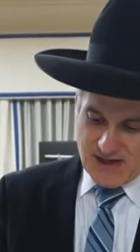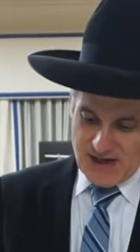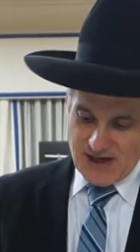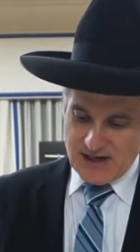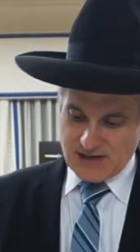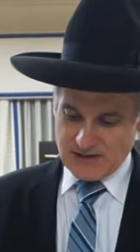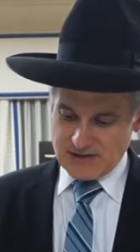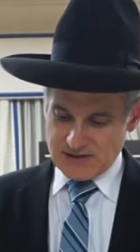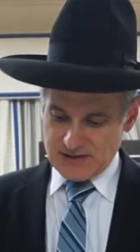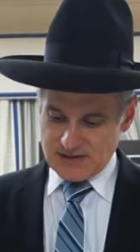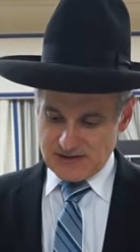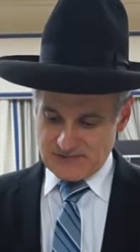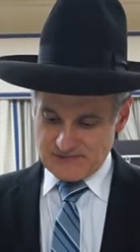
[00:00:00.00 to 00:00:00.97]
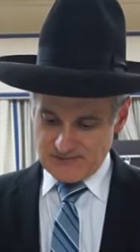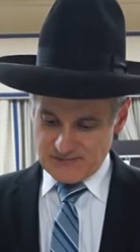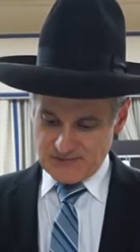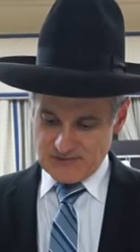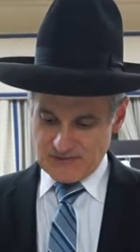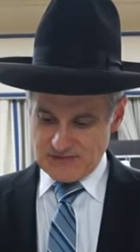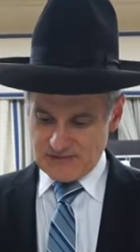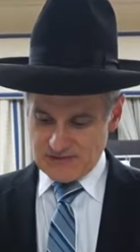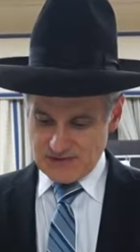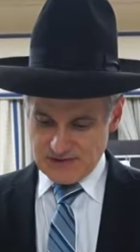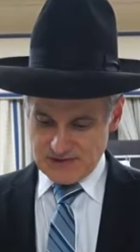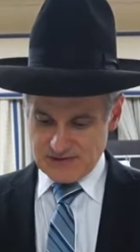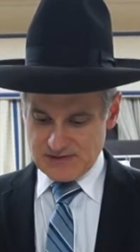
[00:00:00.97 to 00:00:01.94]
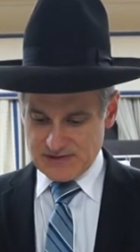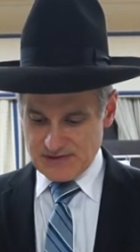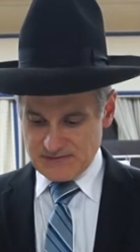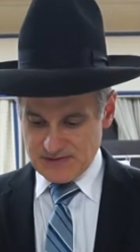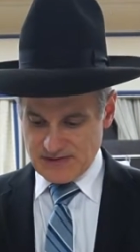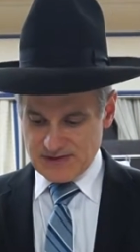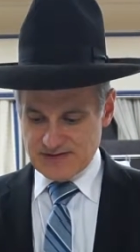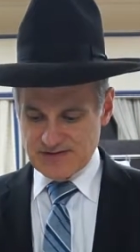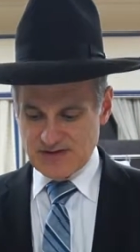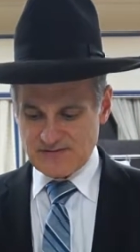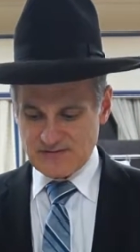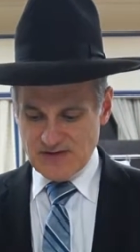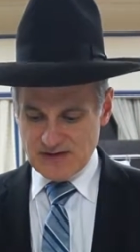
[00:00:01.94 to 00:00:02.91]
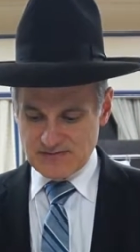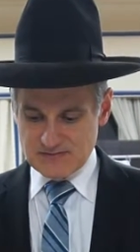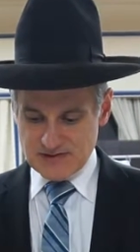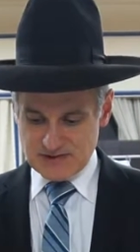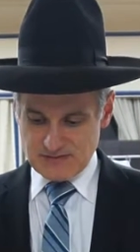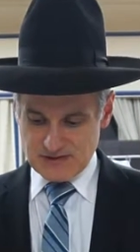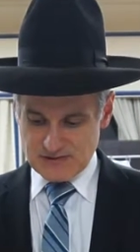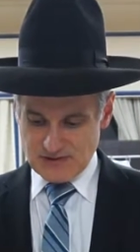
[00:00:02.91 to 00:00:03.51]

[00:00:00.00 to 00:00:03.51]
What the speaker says: And different things they've done, this faith,